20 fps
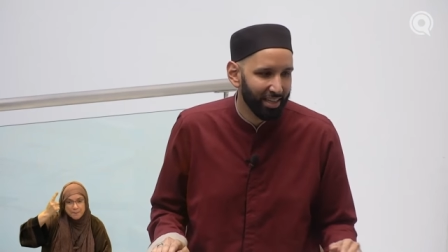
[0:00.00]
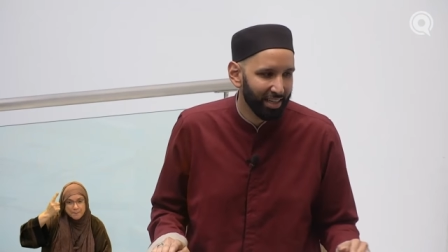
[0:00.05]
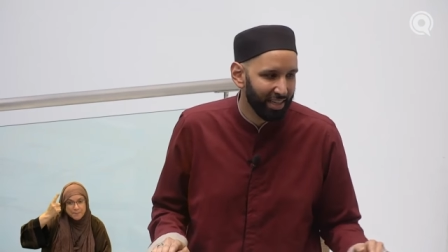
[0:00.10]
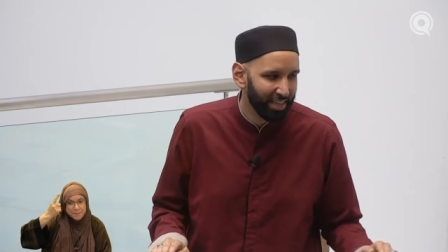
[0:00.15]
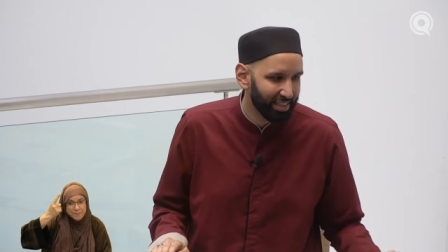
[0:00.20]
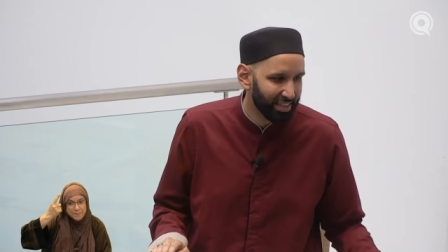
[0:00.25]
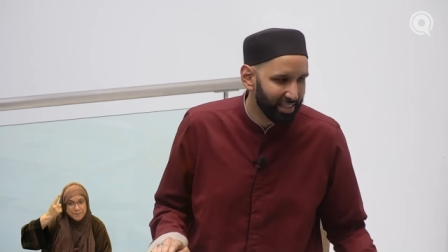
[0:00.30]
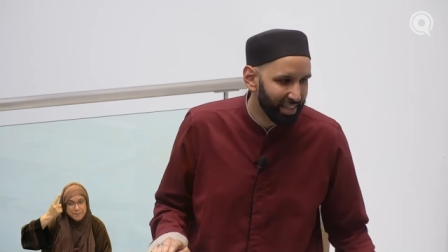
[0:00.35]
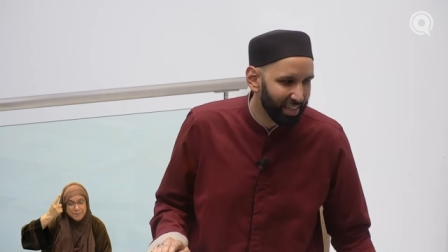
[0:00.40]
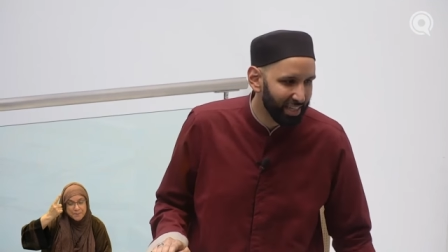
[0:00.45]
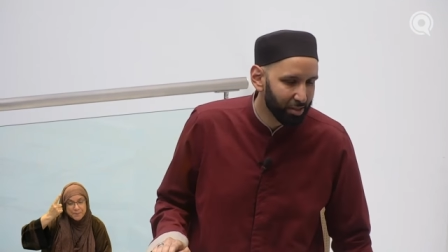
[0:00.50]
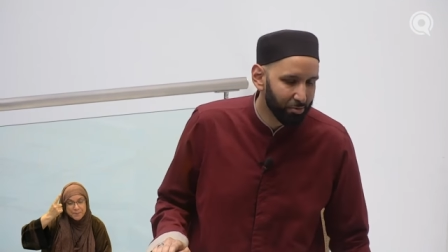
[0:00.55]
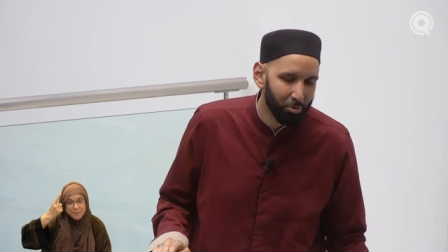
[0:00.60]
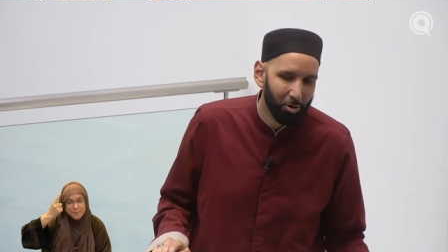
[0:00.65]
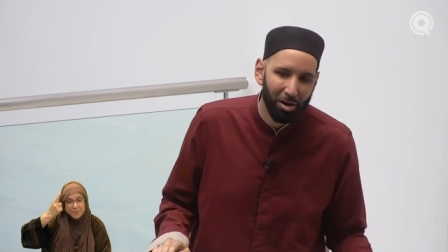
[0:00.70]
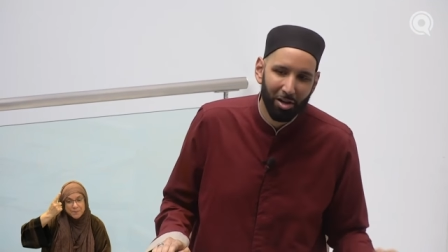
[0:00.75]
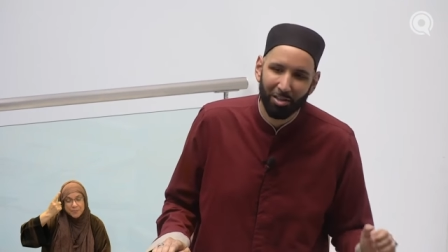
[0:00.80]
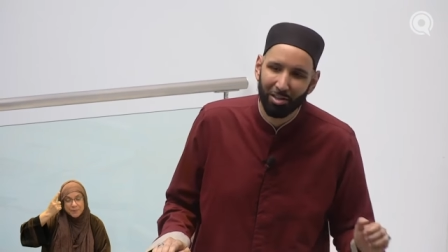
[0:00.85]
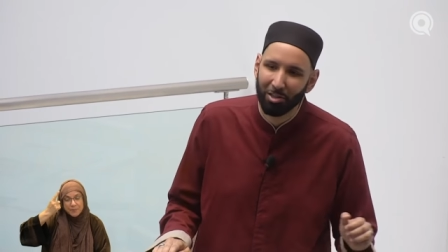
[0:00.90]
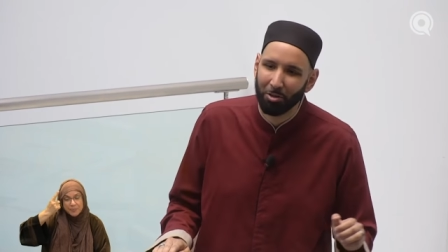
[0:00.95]
his knees were
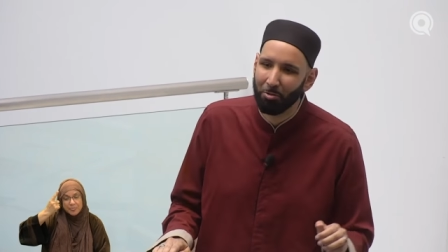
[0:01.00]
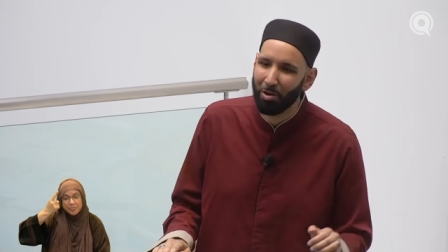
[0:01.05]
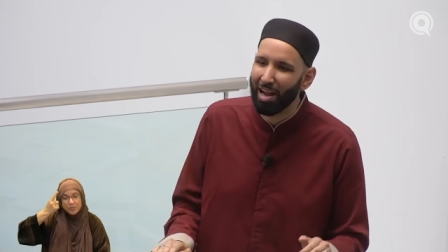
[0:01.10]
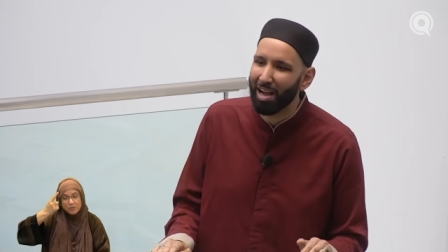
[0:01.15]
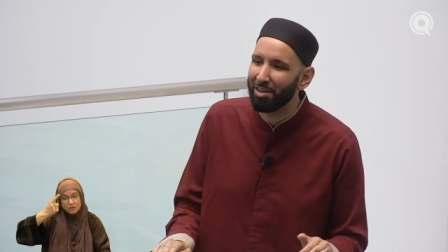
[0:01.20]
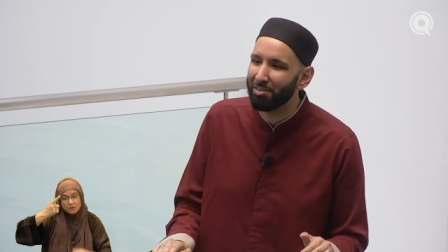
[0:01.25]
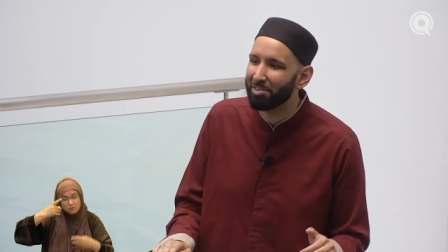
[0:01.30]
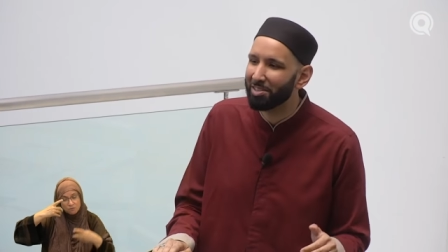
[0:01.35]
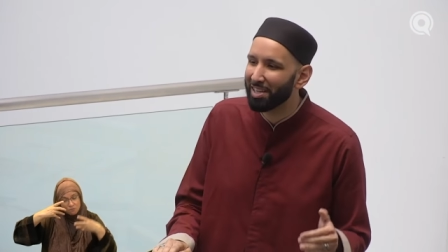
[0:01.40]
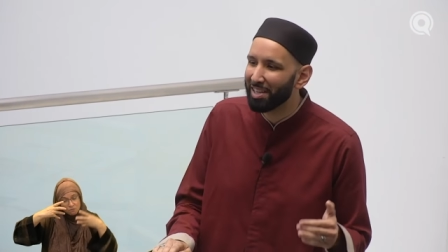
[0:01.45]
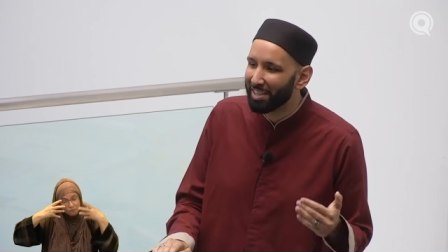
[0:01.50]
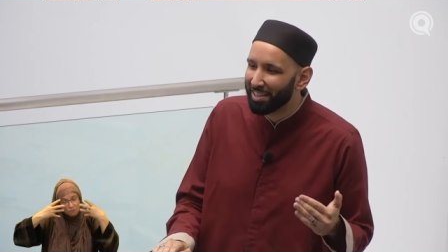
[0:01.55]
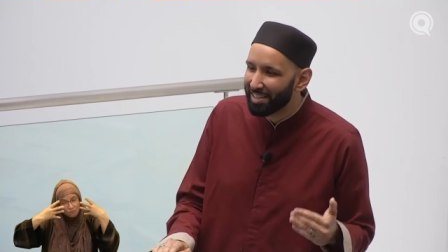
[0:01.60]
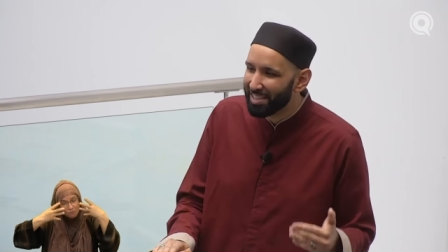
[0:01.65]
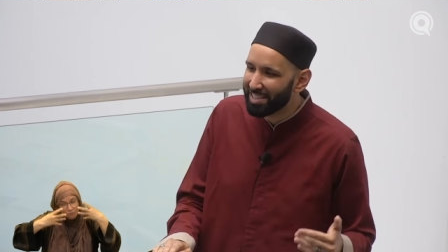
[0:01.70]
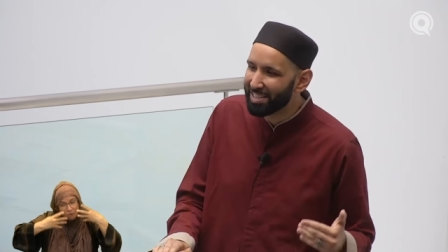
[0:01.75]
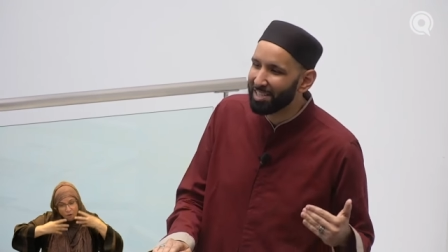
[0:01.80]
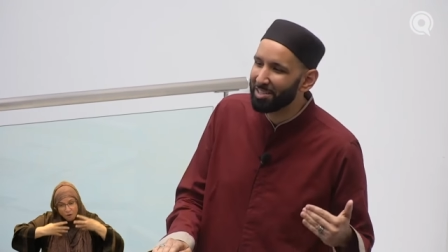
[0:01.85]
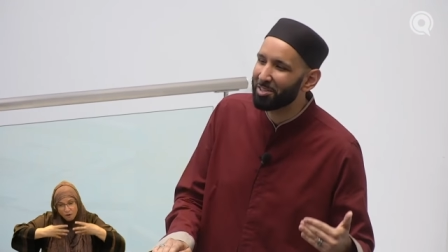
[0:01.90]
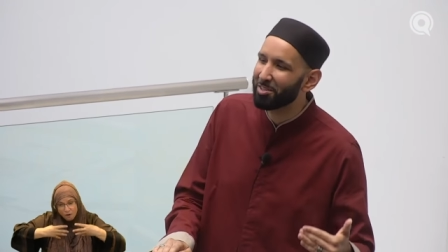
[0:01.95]
on the ground.
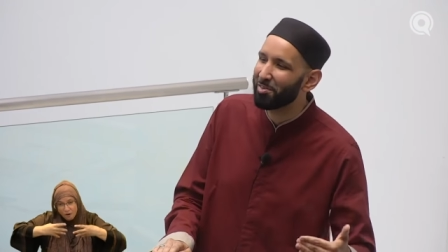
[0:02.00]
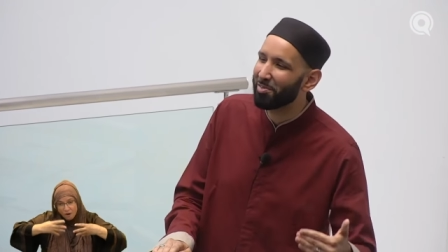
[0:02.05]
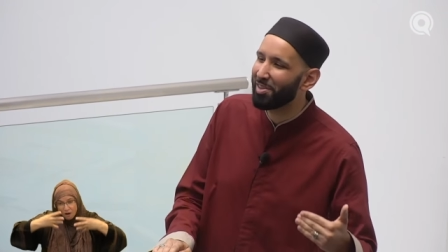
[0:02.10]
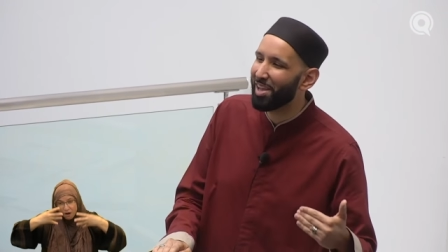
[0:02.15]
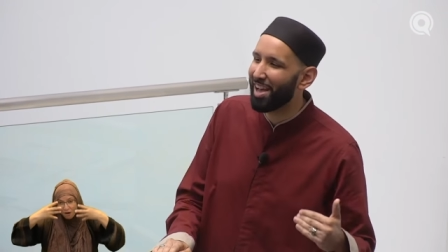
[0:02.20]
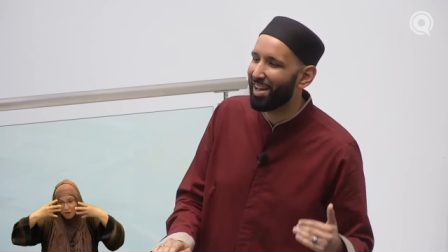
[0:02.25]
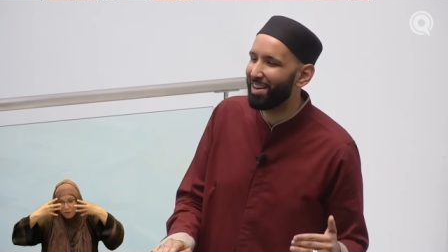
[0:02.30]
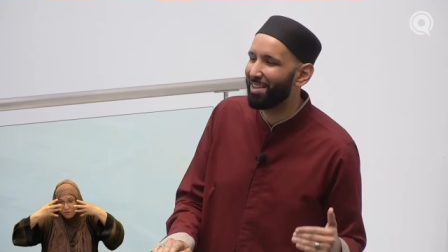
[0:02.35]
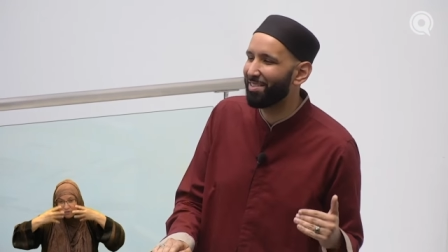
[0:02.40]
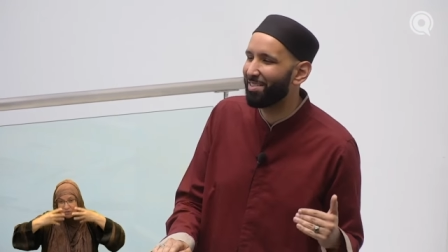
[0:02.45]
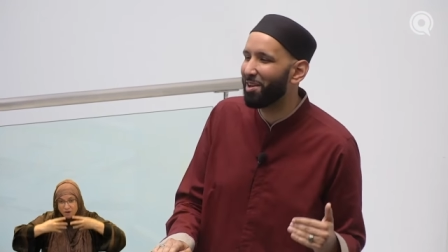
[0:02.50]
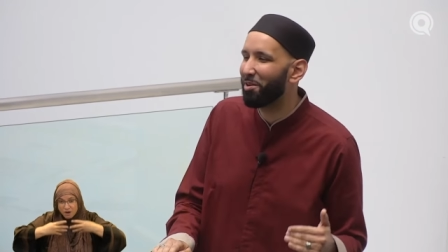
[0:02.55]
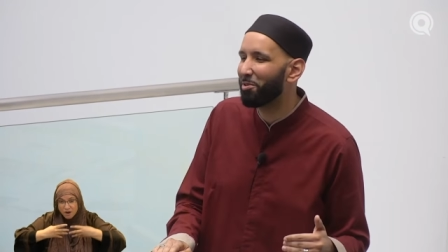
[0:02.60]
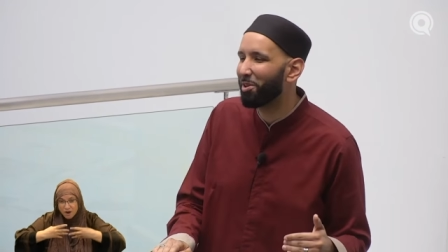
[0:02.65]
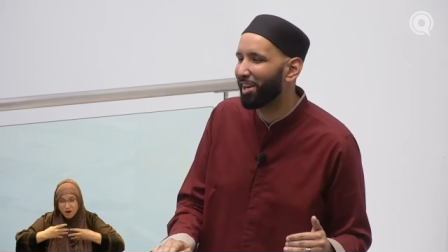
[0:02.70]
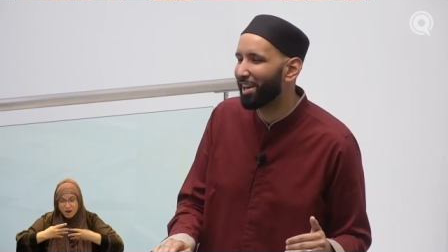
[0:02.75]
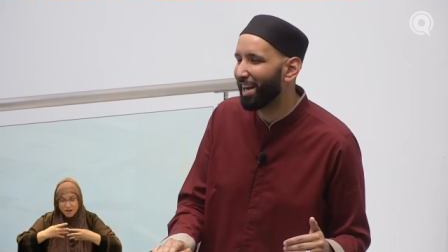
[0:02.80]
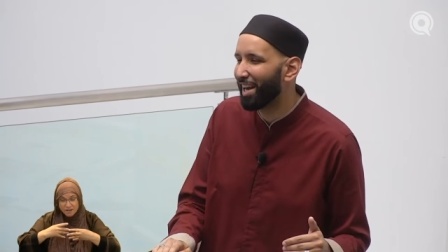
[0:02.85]
This is Sufyan al-Thawri,